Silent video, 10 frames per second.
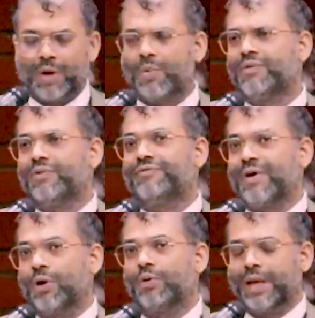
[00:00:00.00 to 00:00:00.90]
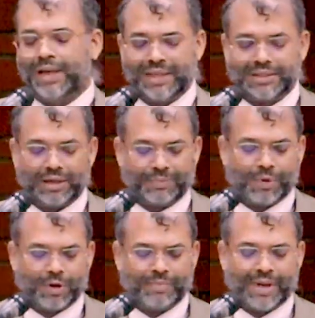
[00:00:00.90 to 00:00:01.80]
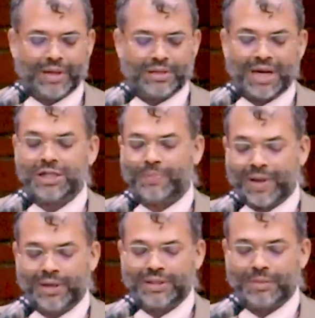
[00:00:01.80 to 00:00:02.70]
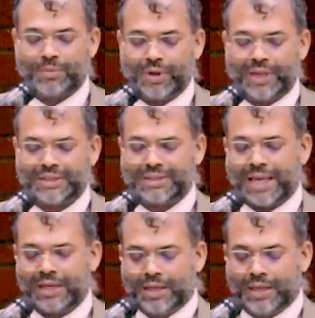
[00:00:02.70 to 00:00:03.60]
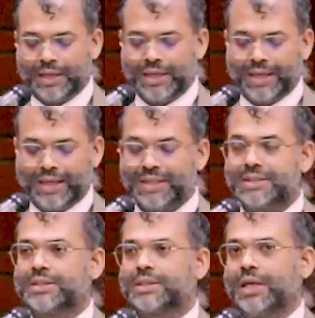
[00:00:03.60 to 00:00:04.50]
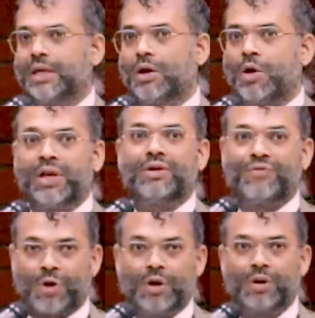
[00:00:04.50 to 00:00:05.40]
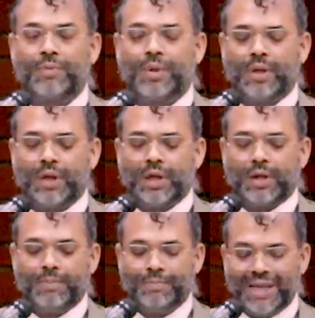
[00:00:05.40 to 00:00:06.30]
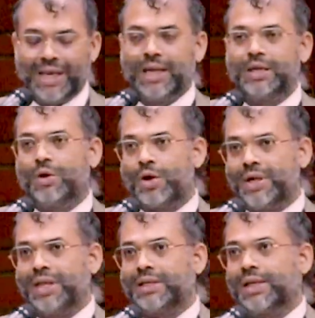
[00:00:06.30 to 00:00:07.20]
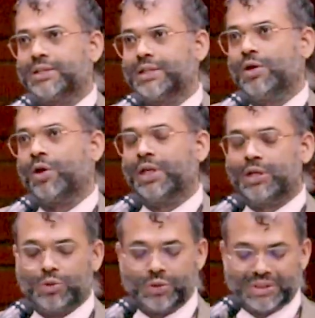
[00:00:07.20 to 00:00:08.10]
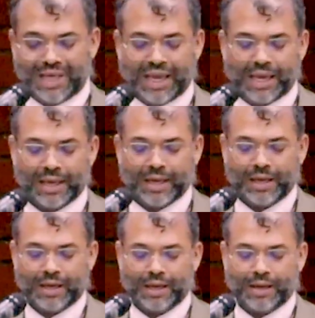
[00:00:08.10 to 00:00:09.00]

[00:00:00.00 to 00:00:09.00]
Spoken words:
But what we found, and there's a report by Transparentum on this, that there is audit fraud. Meaning the auditors, in order to stay